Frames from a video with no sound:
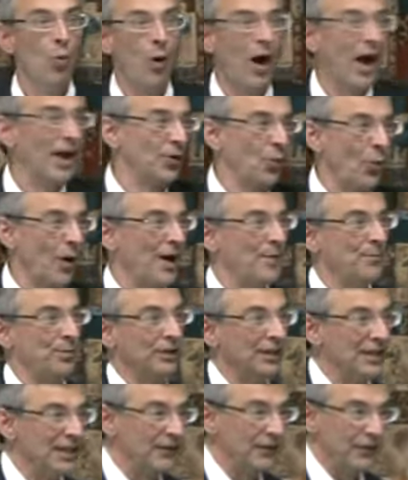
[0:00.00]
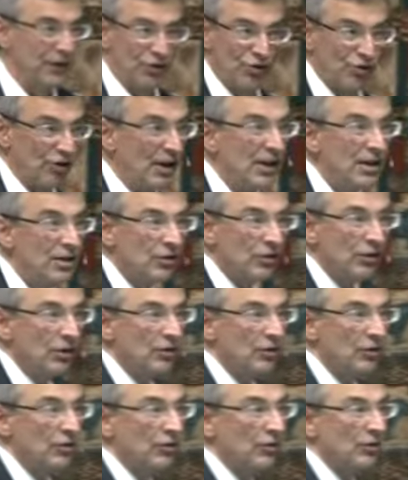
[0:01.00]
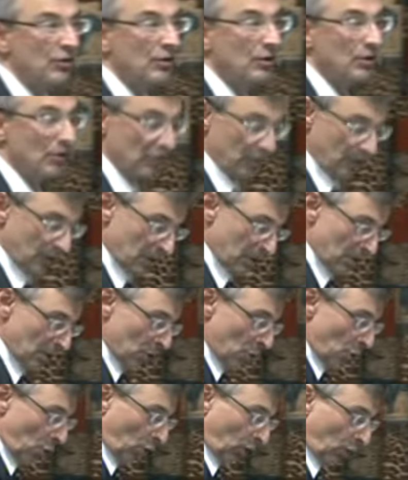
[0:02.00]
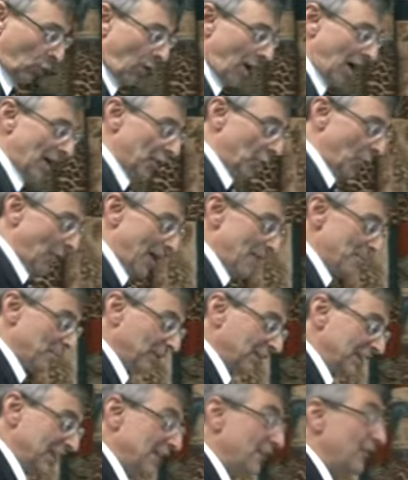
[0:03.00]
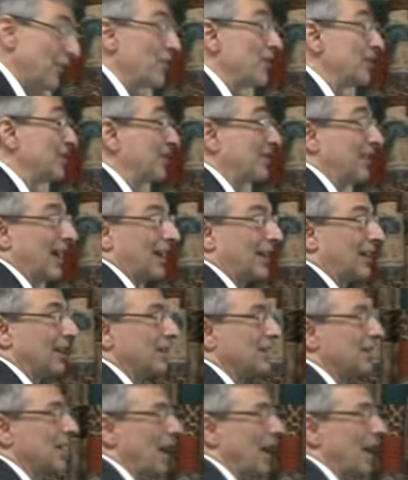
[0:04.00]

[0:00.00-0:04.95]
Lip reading: "Why do I believe in Jesus?" or "Why do I believe in the second